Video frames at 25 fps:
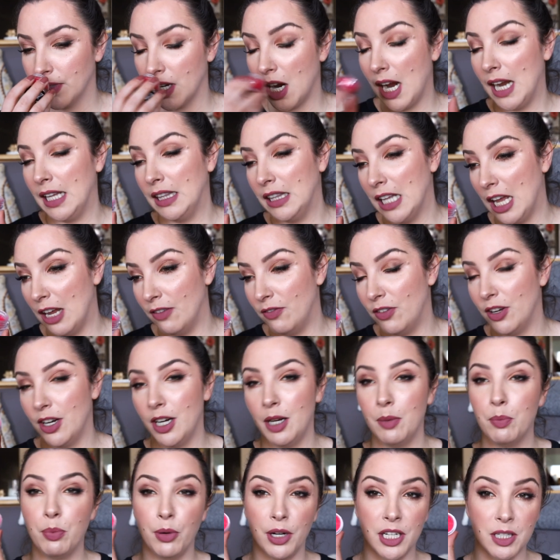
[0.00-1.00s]
I love it.
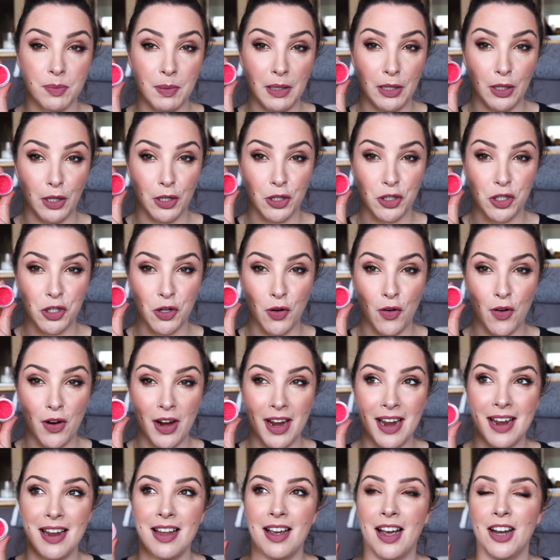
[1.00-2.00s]
It brings me a lot of
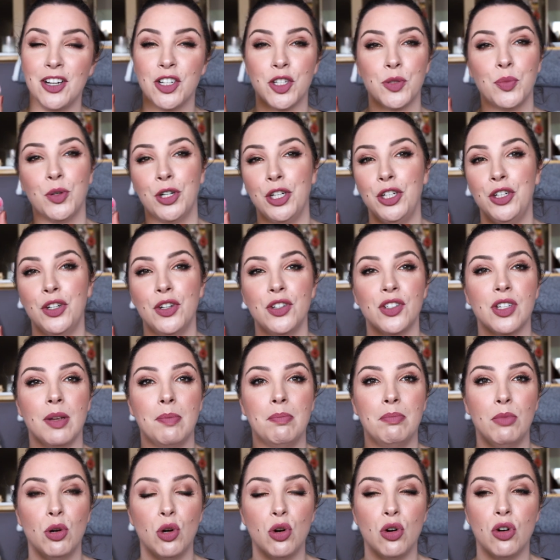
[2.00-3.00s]
joy. I just want to use it
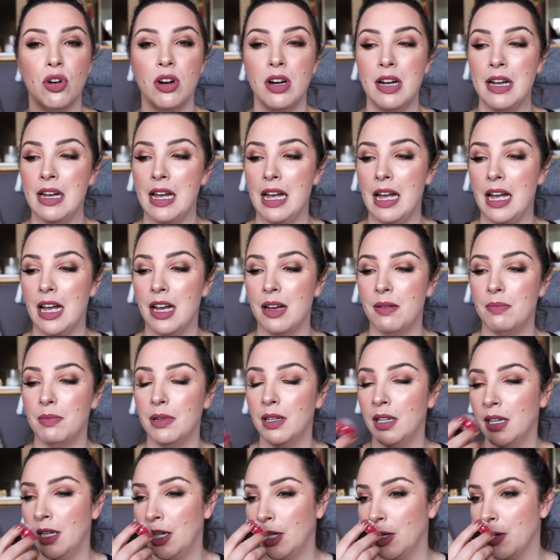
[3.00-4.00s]
more
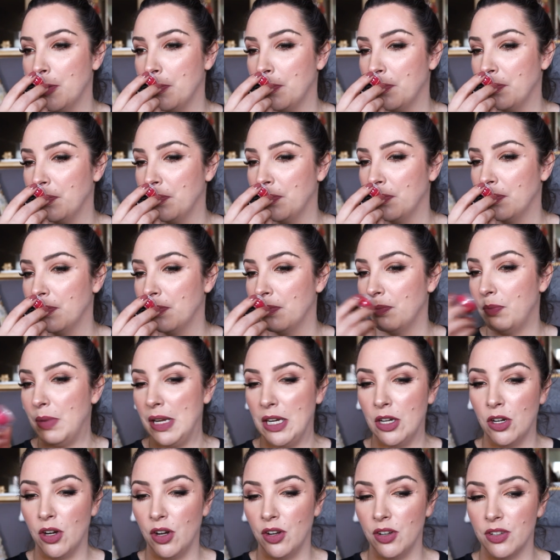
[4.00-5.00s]
um,
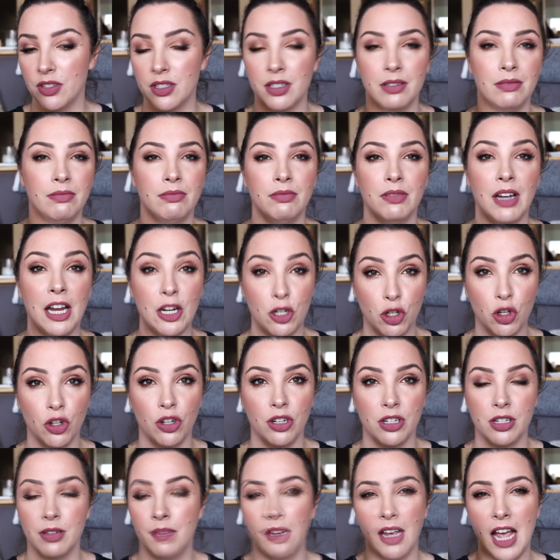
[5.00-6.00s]
because I
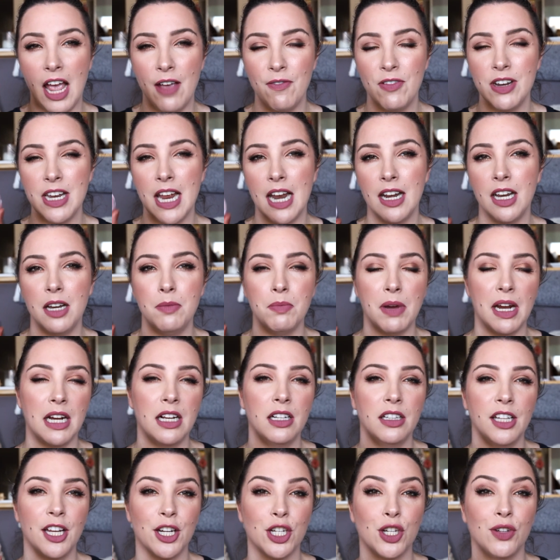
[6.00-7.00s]
should. I haven't had it in my
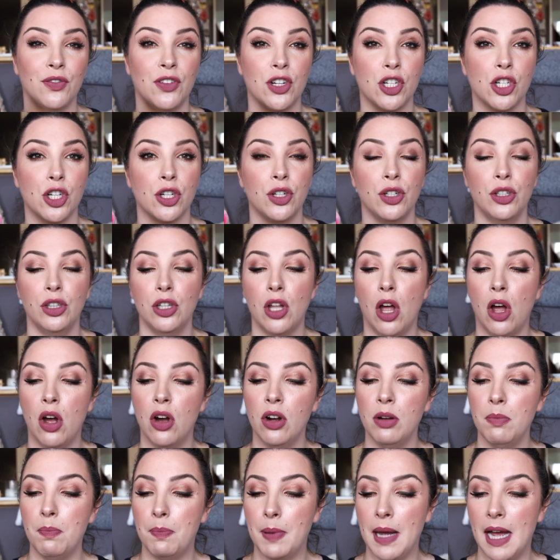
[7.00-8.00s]
collection for too
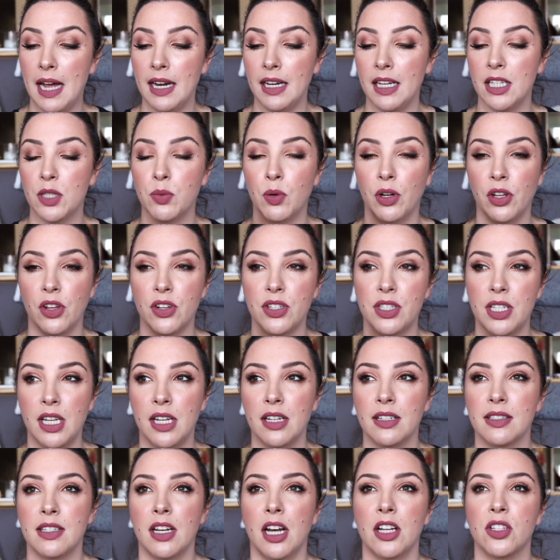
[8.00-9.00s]
long, but it's one of those
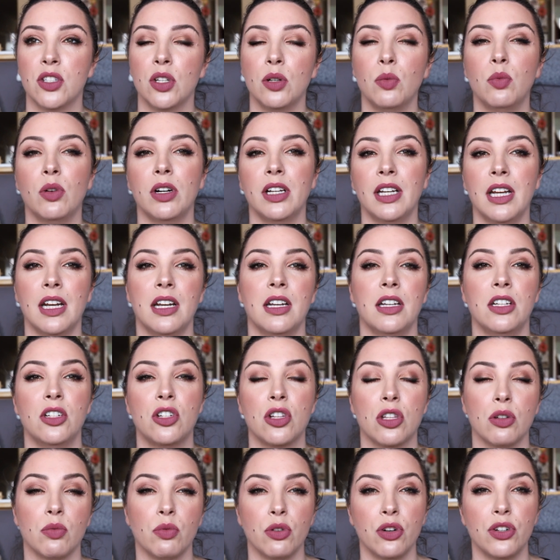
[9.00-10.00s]
things that I sort of want to get
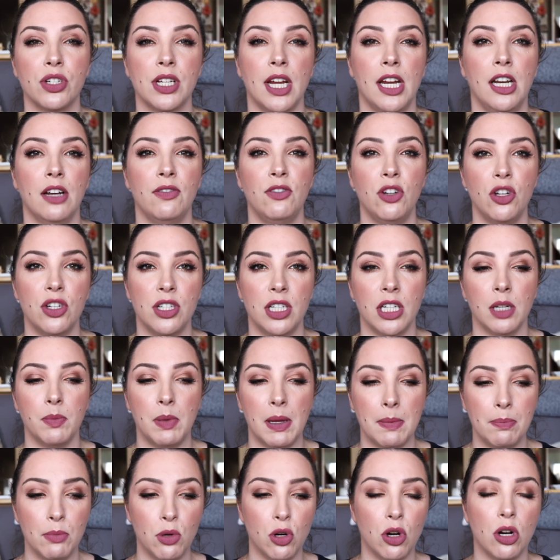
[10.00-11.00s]
into the routine of using a
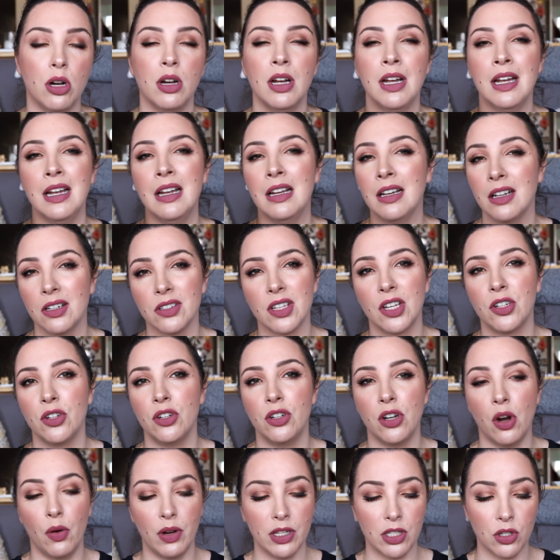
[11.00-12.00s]
bit more because I do
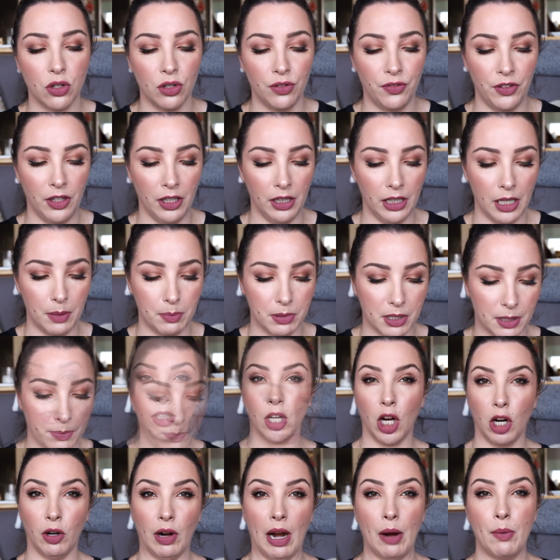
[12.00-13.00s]
know it's good for your lips.
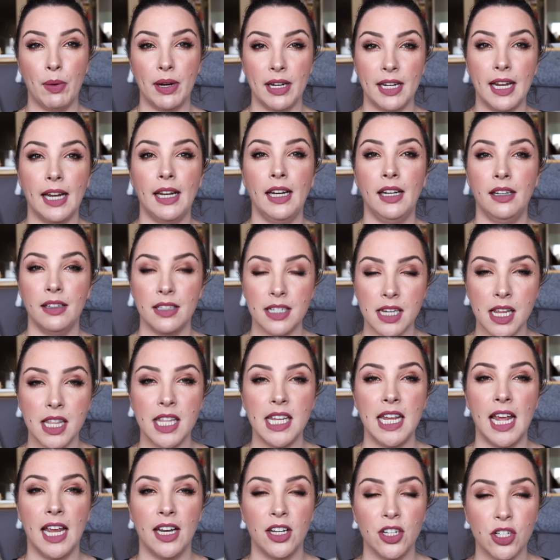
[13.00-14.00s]
All right, we're getting to
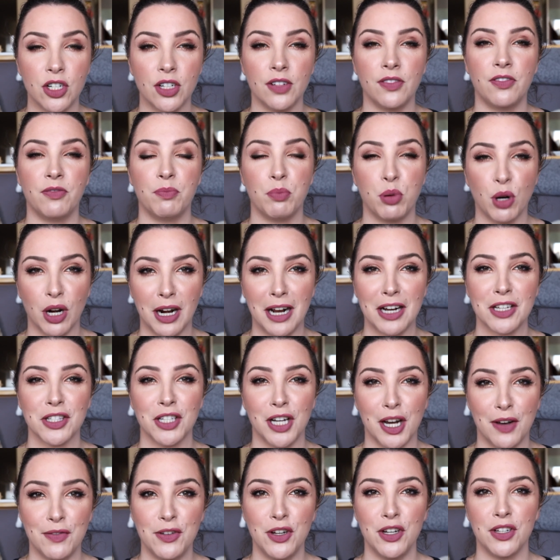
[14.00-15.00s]
the end of products
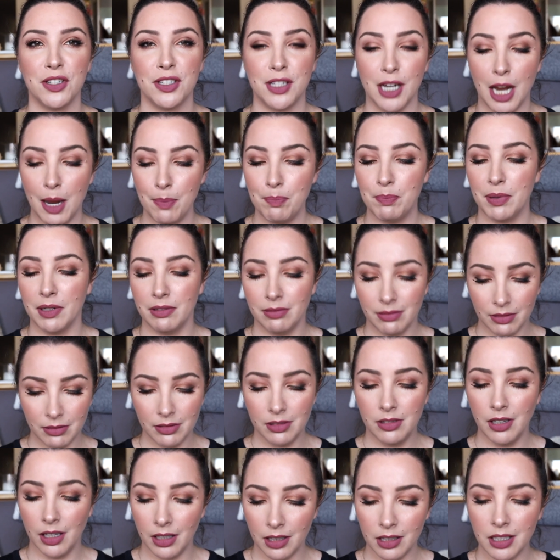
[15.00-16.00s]
that I've used up, but we've
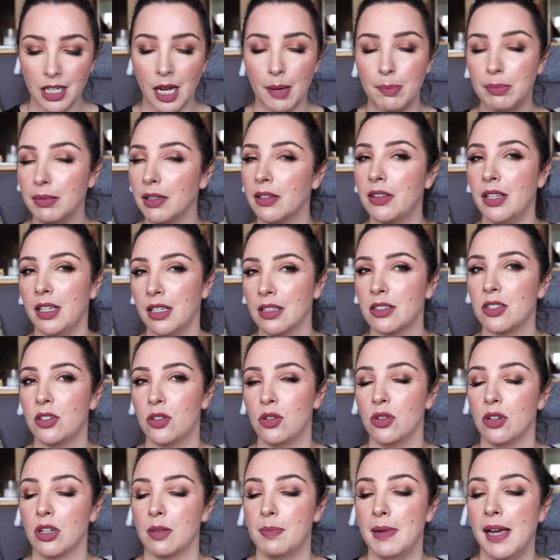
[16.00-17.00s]
got a couple of things to
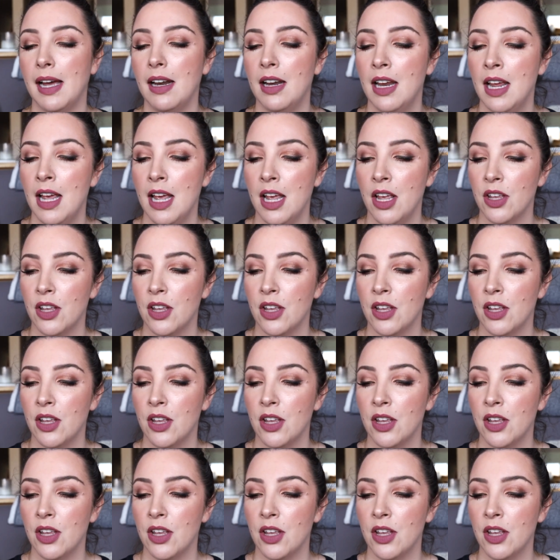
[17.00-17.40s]
talk about.